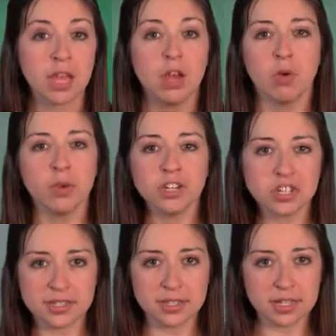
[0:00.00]
We
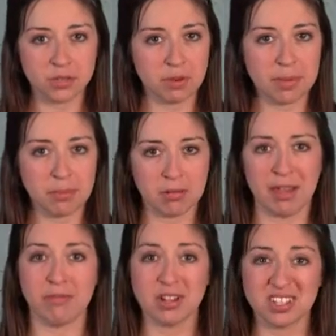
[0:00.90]
just need to remember my
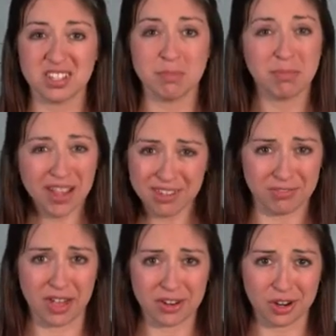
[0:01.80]
rusty bike
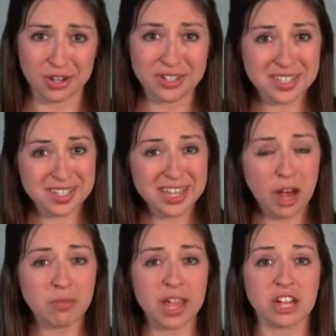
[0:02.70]
fender to see how
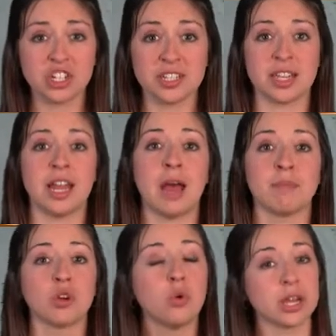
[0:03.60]
reactions can
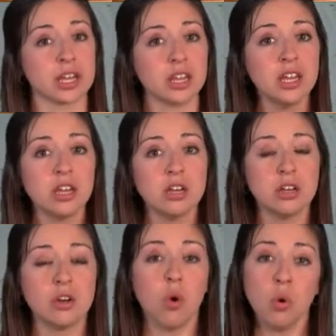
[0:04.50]
happen quickly
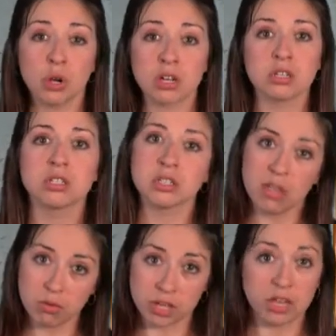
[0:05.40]
or
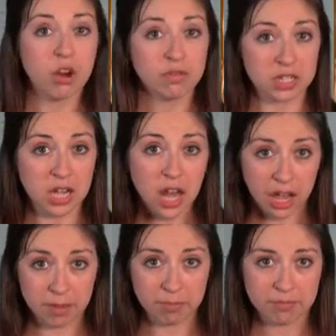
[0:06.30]
slowly over
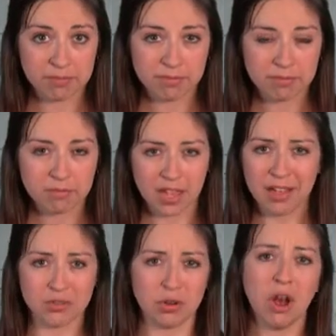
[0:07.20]
time.
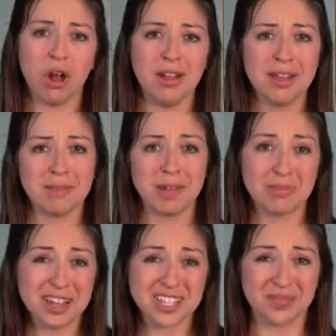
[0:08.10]
After all, my
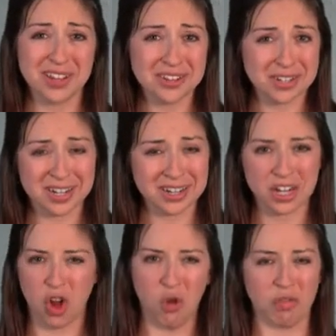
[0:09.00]
bike's fender didn't
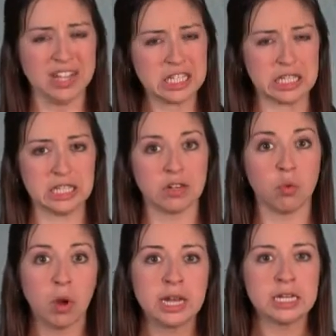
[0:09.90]
get all rusty in
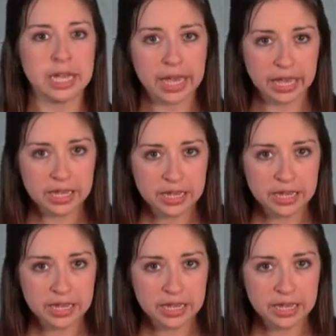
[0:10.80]
one day.